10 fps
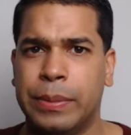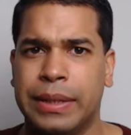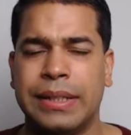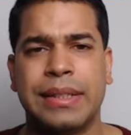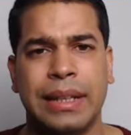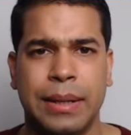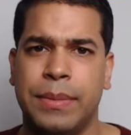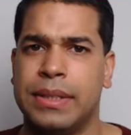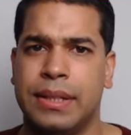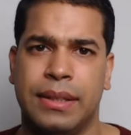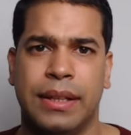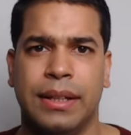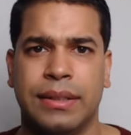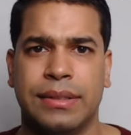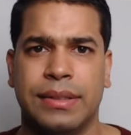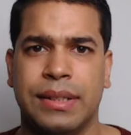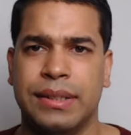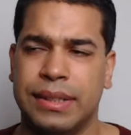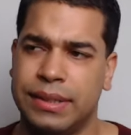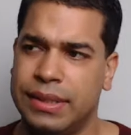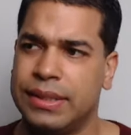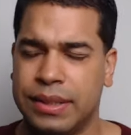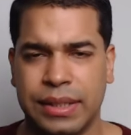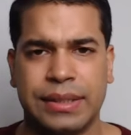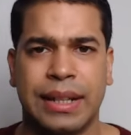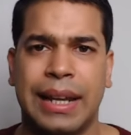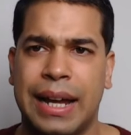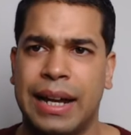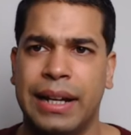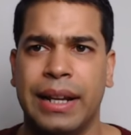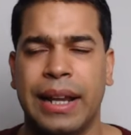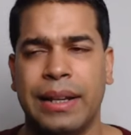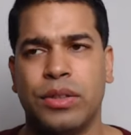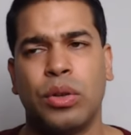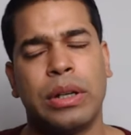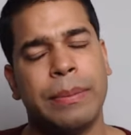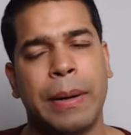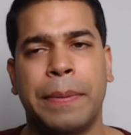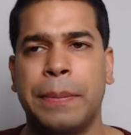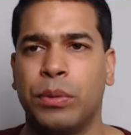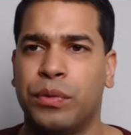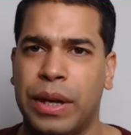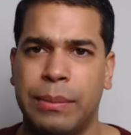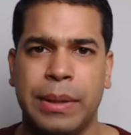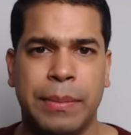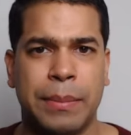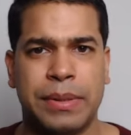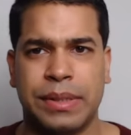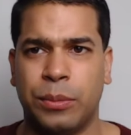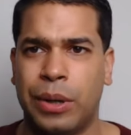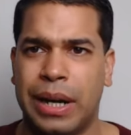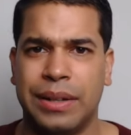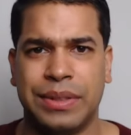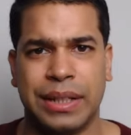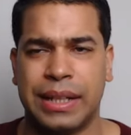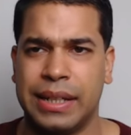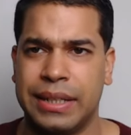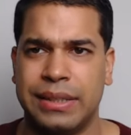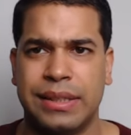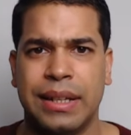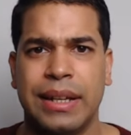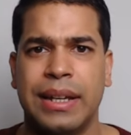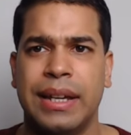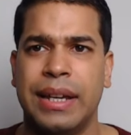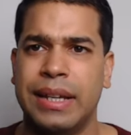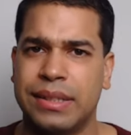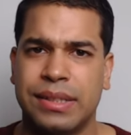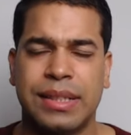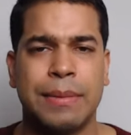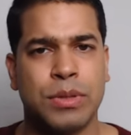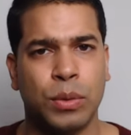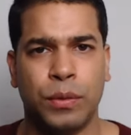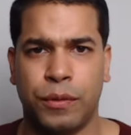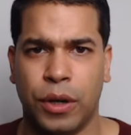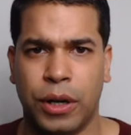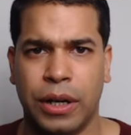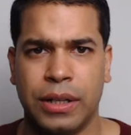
But there's a limit to things. There's a line. And talking about people's family members and wives and kids is a step too far.